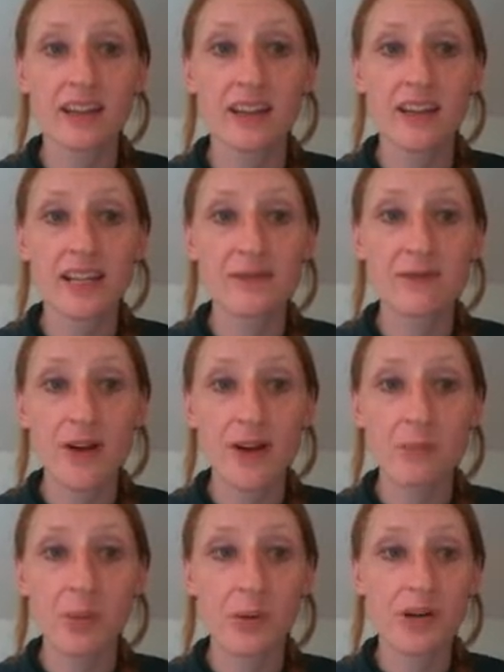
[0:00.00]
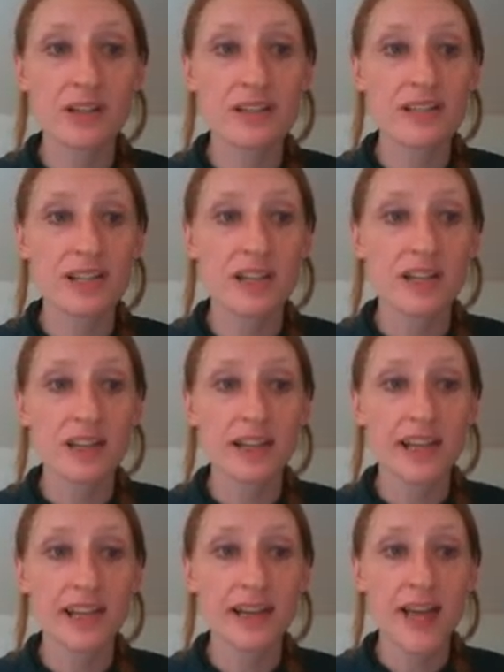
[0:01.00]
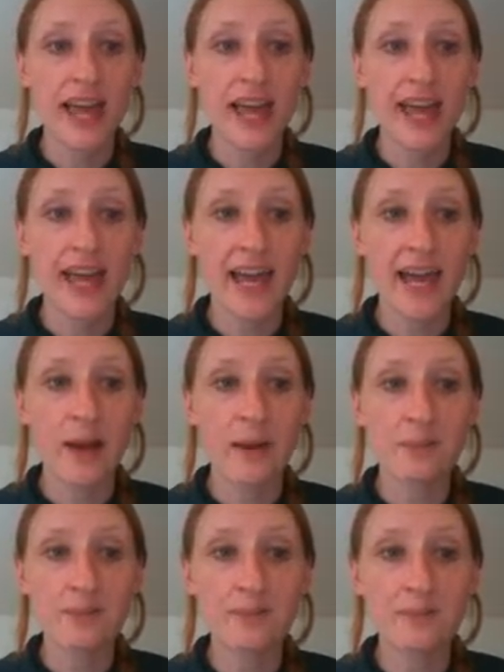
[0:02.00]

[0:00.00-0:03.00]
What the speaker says: It's very important. Yeah, AM